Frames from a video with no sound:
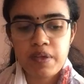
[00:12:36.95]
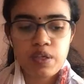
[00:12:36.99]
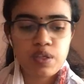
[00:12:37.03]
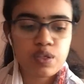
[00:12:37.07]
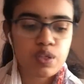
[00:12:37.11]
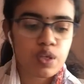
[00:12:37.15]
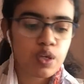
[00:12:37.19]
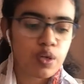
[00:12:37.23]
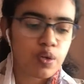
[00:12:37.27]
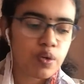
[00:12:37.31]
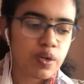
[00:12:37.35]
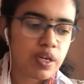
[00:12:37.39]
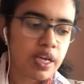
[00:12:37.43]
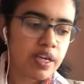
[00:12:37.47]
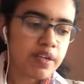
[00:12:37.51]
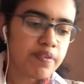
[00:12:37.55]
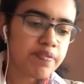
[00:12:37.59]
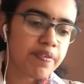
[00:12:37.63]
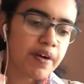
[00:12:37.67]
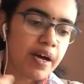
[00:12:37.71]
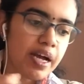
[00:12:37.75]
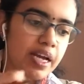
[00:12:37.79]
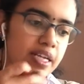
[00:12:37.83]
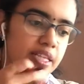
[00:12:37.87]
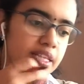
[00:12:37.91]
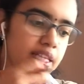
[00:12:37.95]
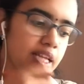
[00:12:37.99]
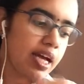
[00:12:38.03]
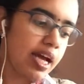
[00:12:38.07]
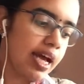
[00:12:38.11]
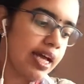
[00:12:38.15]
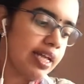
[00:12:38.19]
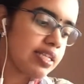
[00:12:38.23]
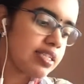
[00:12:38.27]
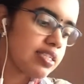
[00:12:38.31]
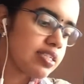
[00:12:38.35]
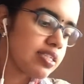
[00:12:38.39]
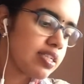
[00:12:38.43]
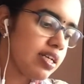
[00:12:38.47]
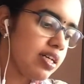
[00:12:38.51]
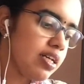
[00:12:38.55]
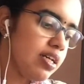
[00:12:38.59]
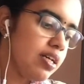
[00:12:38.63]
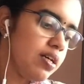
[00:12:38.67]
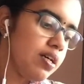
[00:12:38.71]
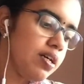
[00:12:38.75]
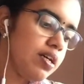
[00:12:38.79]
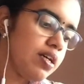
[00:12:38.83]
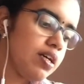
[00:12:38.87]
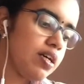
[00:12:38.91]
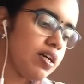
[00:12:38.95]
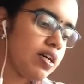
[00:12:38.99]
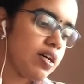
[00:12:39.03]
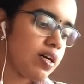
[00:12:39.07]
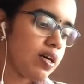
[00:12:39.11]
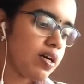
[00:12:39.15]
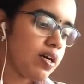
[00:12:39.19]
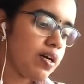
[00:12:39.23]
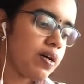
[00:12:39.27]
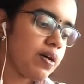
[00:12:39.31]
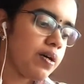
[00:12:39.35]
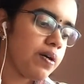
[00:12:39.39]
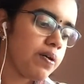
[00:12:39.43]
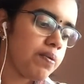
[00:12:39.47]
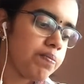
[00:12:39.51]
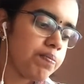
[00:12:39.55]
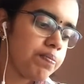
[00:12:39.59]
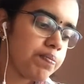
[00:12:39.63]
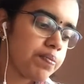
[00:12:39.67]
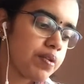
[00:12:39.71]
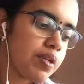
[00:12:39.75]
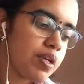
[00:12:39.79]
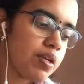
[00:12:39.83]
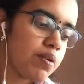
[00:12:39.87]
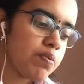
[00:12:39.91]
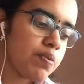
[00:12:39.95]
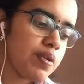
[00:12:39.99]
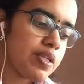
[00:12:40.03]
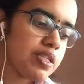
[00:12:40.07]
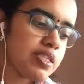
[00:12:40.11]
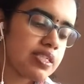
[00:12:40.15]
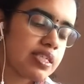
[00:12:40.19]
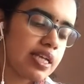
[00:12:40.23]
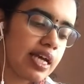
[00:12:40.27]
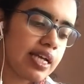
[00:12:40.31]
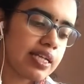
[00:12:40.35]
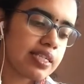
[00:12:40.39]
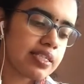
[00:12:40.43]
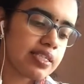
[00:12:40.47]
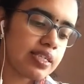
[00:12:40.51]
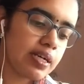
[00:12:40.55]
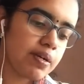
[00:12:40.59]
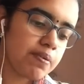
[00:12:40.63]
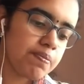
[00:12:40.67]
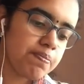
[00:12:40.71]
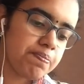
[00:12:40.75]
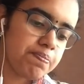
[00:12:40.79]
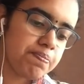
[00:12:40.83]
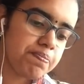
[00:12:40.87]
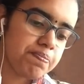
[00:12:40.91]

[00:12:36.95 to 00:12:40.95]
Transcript: So you can find the answer in which stanza?